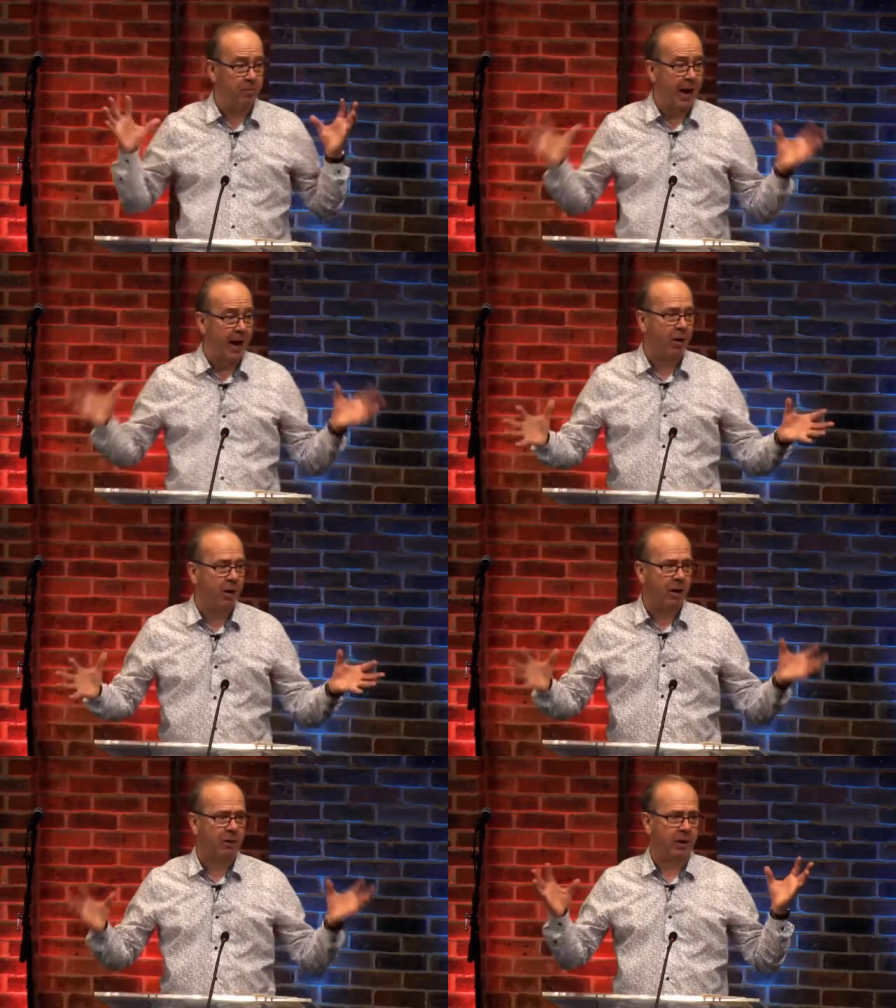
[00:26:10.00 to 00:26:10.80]

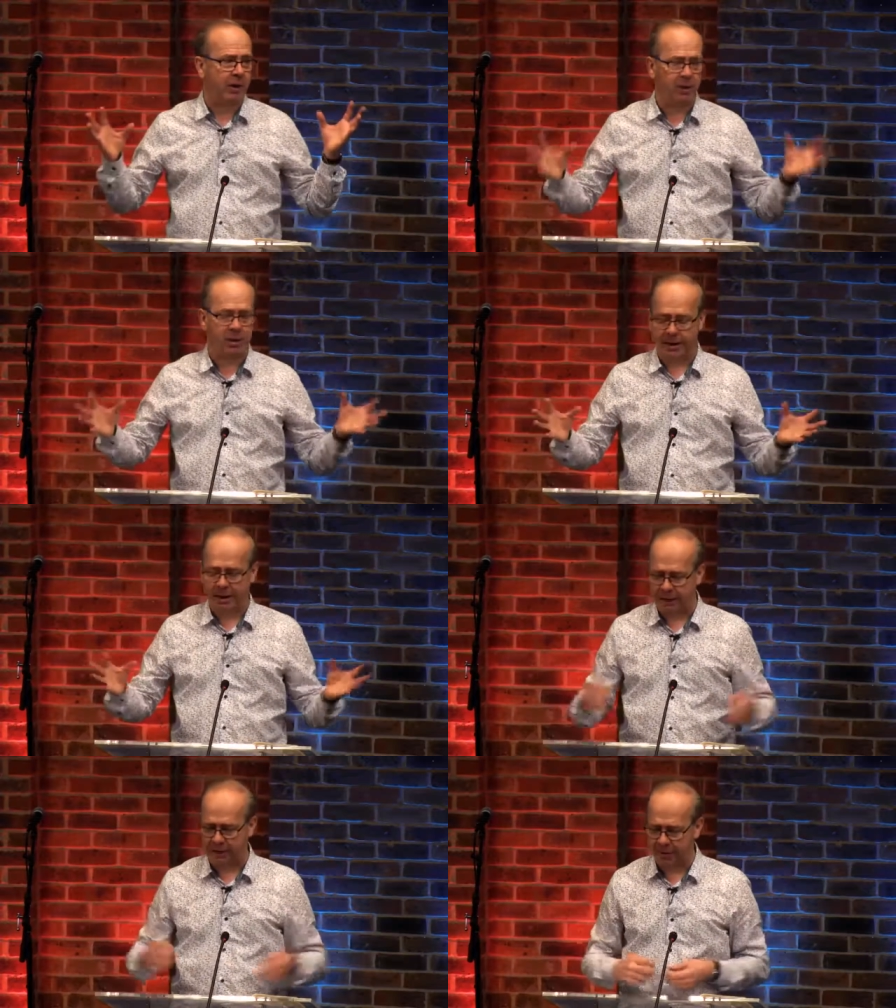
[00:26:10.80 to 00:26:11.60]
power and the
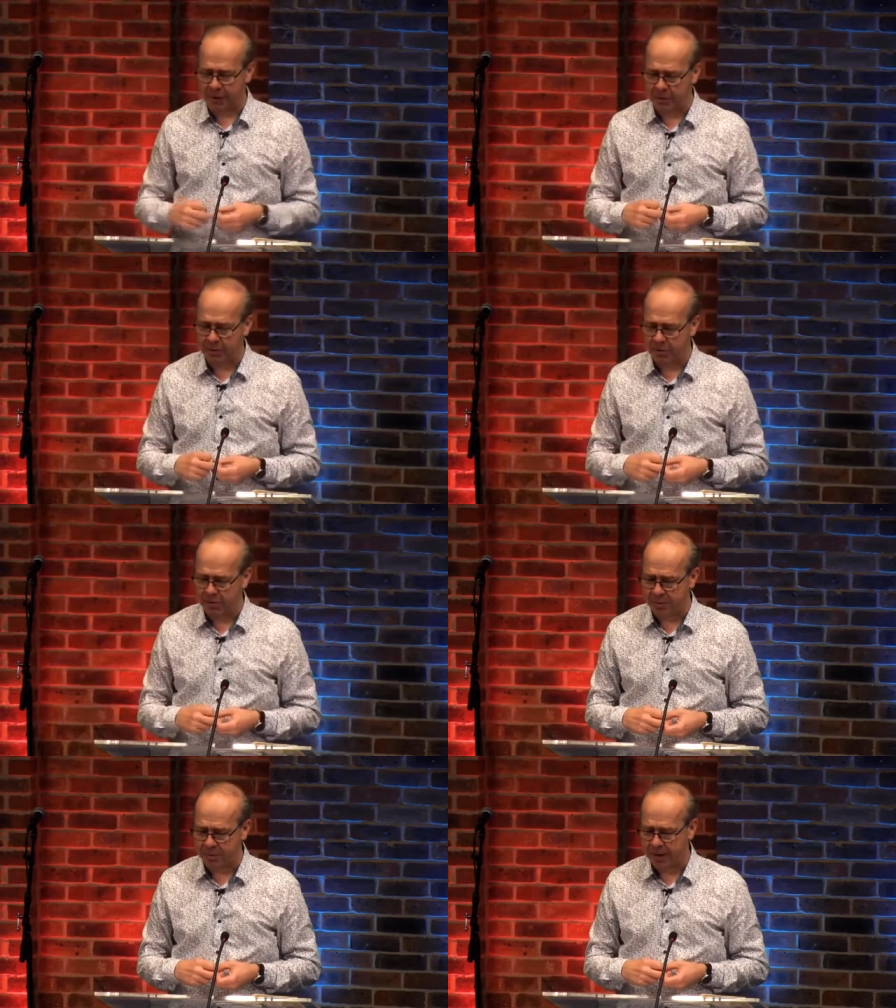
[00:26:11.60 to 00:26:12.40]
guiding of the Holy
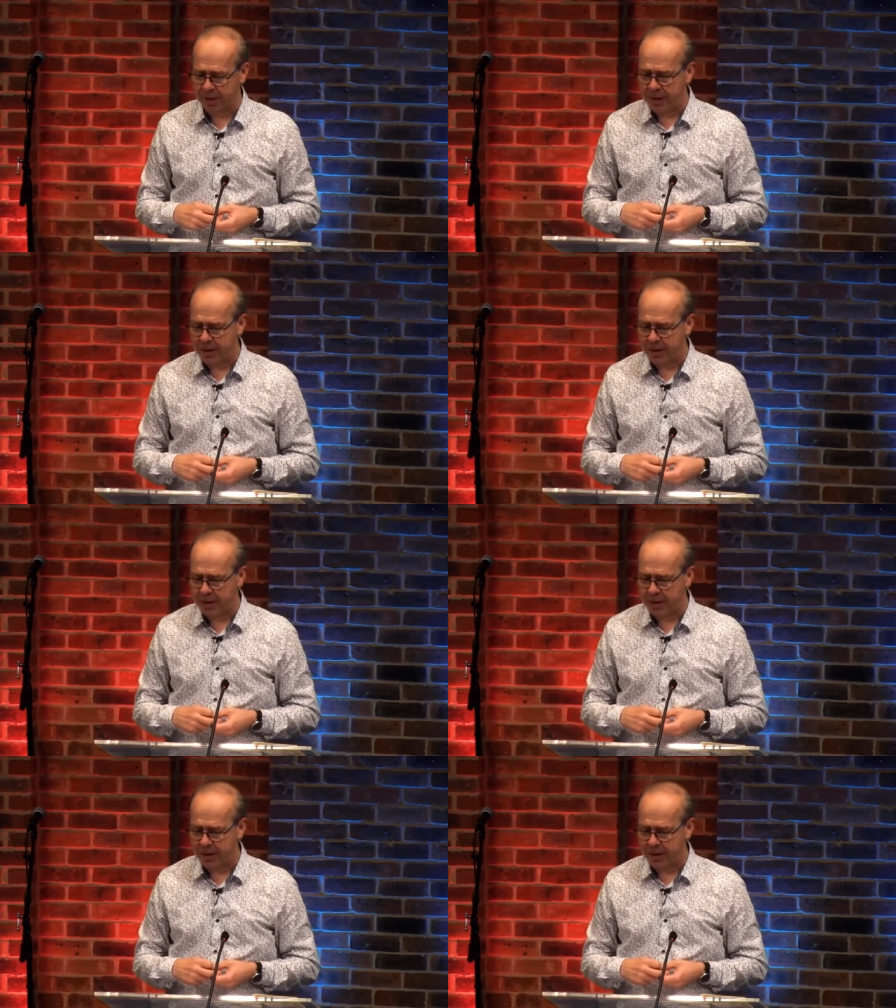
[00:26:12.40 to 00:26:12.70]
Spirit.